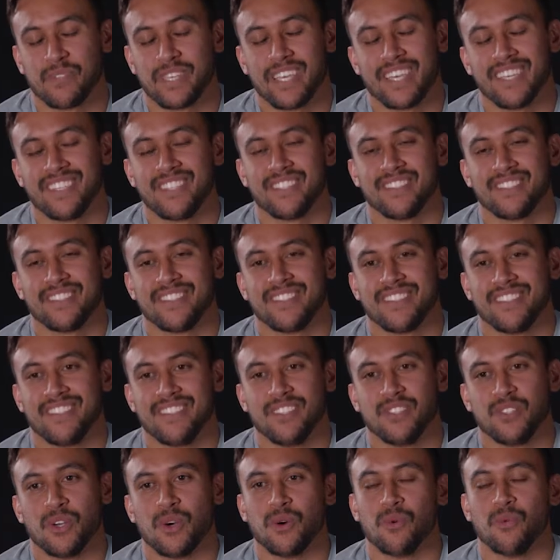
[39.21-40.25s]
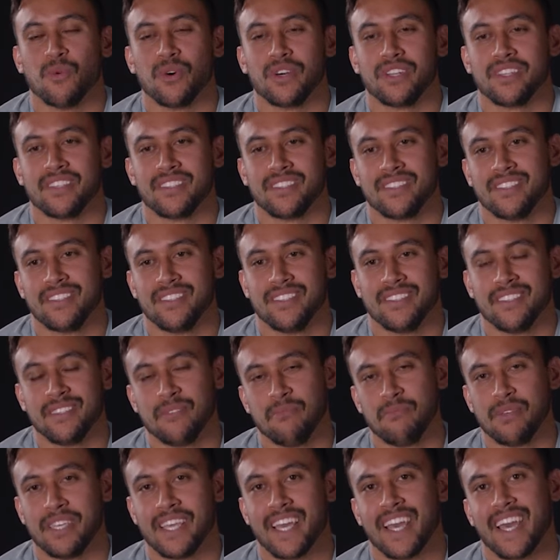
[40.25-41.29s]
Kids don't want
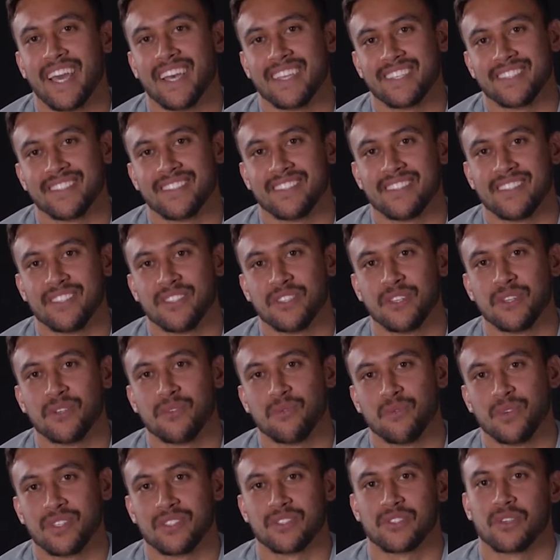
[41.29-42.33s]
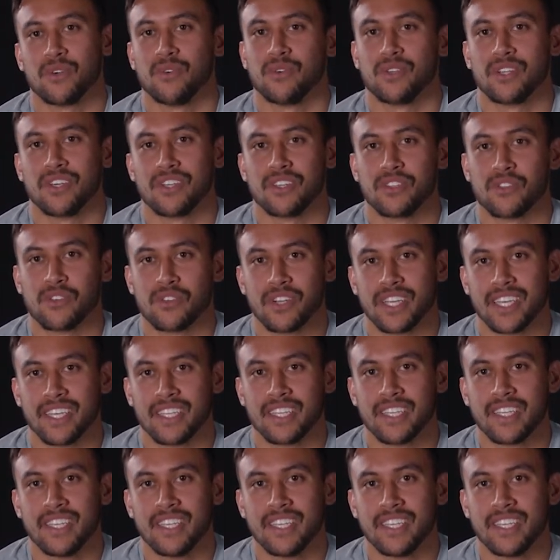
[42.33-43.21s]
to be asked, what's going on in their head,